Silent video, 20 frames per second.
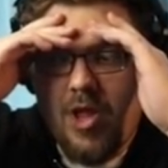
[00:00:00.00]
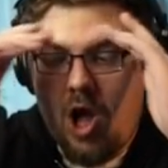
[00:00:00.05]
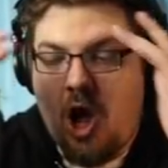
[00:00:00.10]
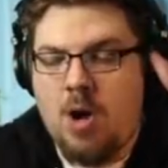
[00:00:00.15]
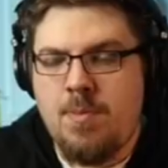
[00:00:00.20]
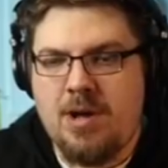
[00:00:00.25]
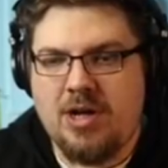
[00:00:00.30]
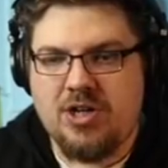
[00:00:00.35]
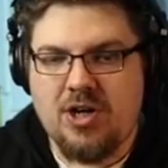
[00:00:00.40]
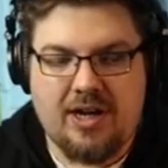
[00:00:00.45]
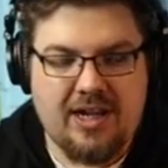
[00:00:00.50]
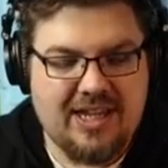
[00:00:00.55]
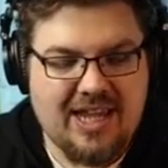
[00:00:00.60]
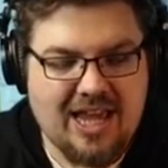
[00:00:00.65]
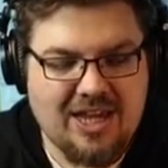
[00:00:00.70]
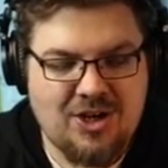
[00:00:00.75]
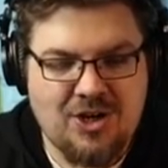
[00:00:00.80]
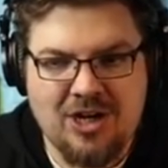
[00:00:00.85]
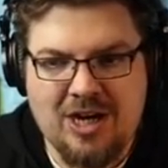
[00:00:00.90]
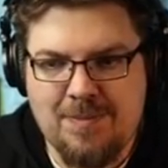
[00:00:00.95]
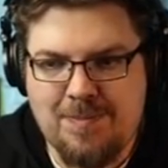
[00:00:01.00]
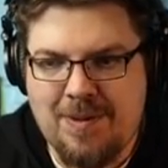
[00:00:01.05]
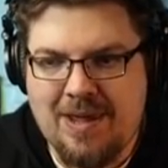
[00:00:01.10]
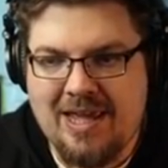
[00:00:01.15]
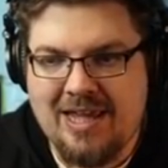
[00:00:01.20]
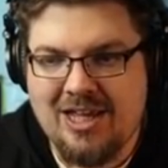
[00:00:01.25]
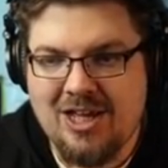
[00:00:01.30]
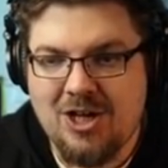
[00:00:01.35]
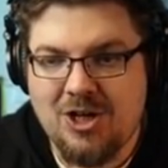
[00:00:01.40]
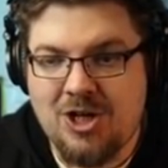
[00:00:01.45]
Oh, my God, okay, could it
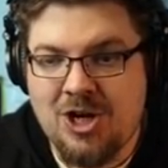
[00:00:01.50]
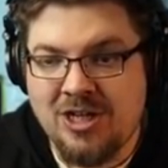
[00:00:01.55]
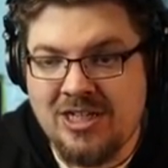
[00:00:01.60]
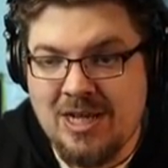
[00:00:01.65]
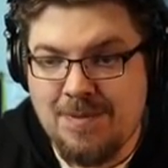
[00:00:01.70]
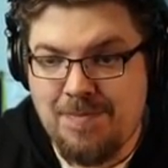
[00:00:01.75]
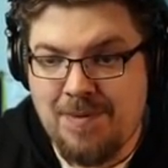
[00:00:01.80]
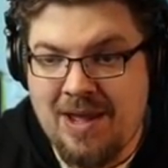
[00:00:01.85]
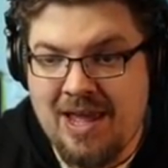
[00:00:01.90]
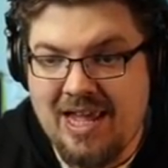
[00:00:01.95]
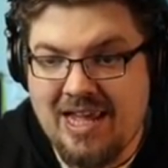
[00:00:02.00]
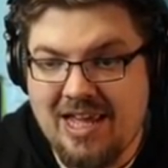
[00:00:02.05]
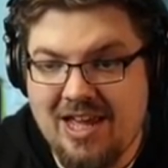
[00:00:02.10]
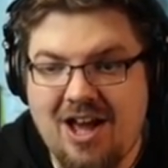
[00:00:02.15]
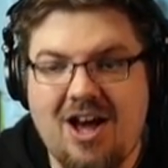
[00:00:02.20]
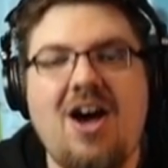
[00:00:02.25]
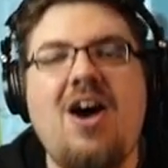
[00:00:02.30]
be? Could it be?